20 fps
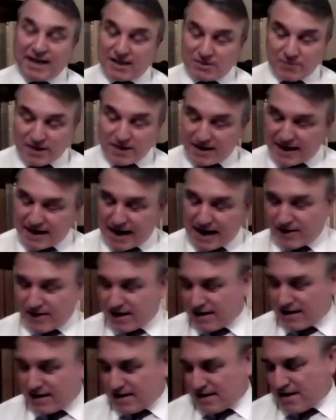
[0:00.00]
because we could have a,
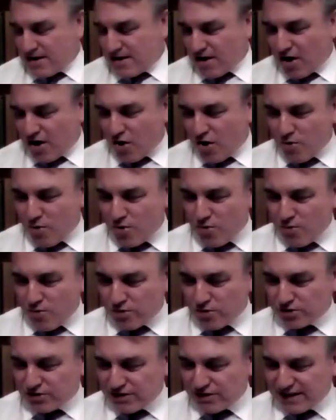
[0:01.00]
a, whole
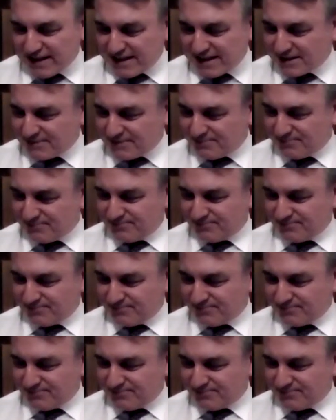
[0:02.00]
course on this.